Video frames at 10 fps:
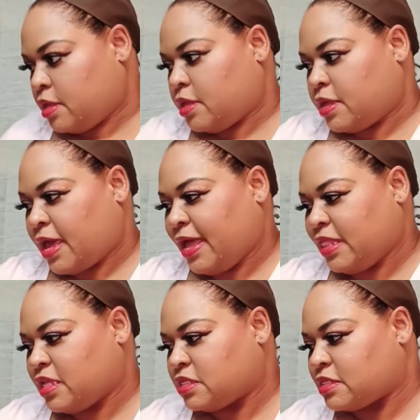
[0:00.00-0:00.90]
had
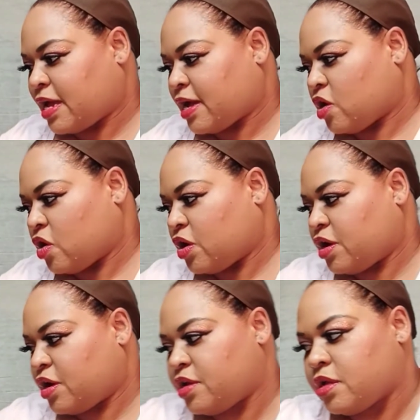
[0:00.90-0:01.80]
the stock
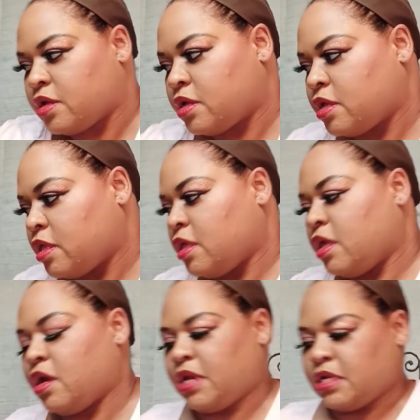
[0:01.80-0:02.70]
card.
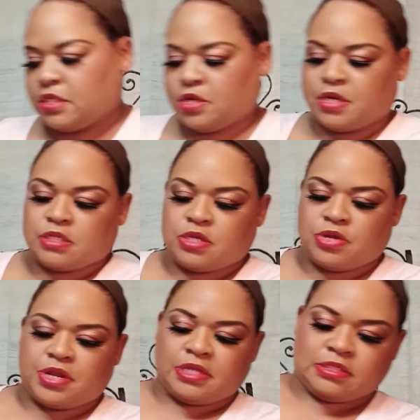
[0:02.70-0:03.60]
Here it is, here it is, here it
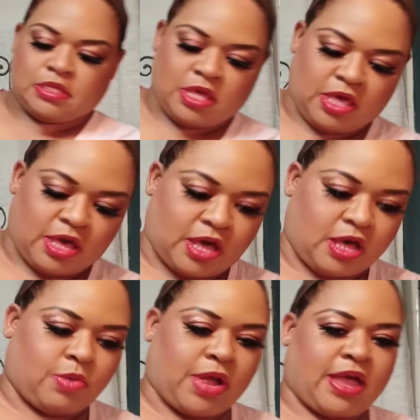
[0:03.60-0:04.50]
is. All
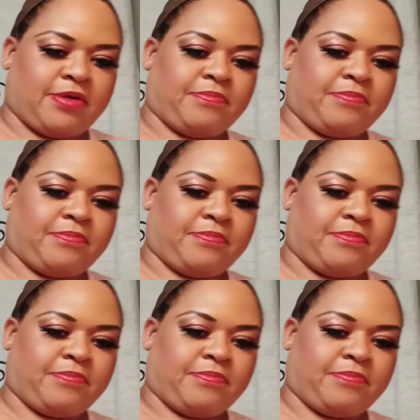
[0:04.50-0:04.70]
right.